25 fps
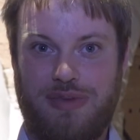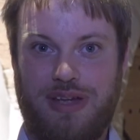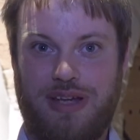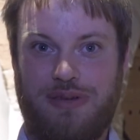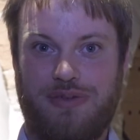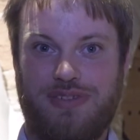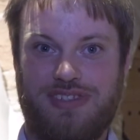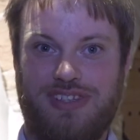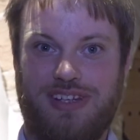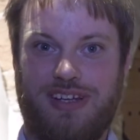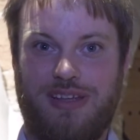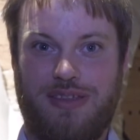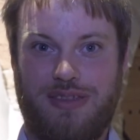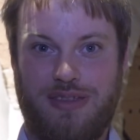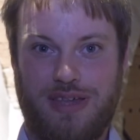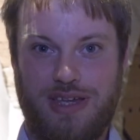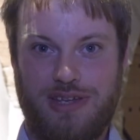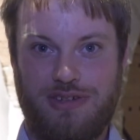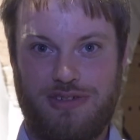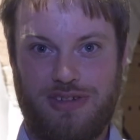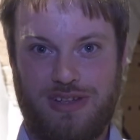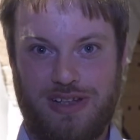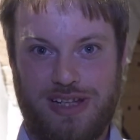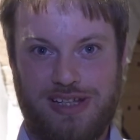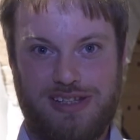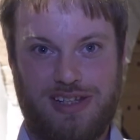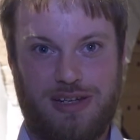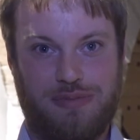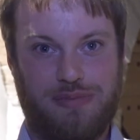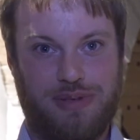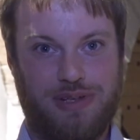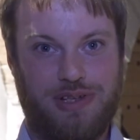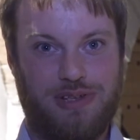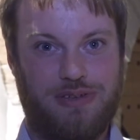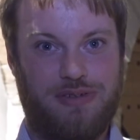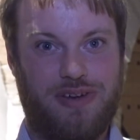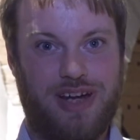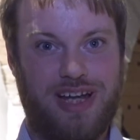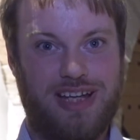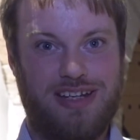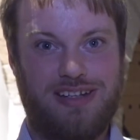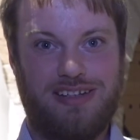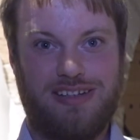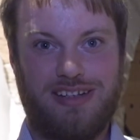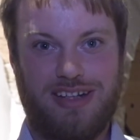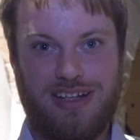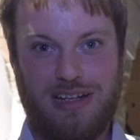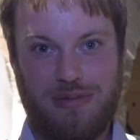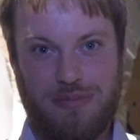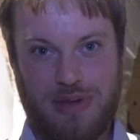here was the cathedral lit up in the rain,
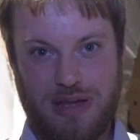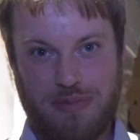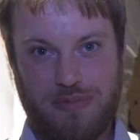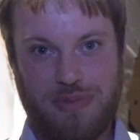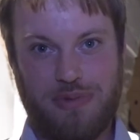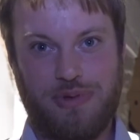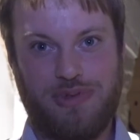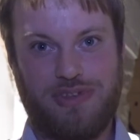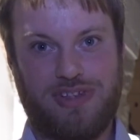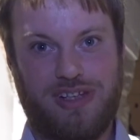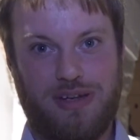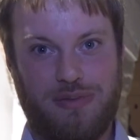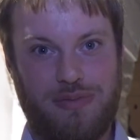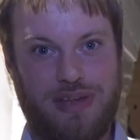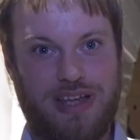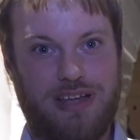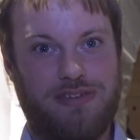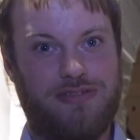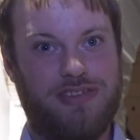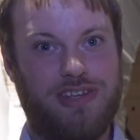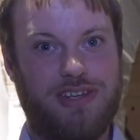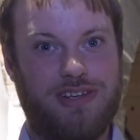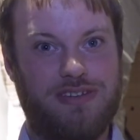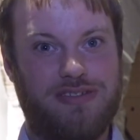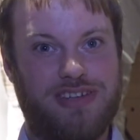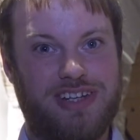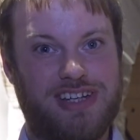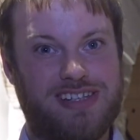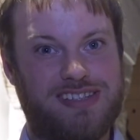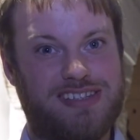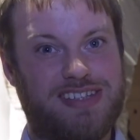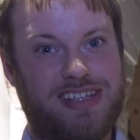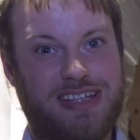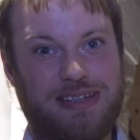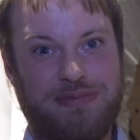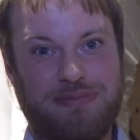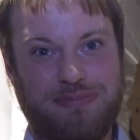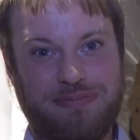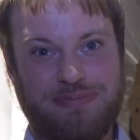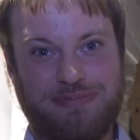and it made me want to come here for university.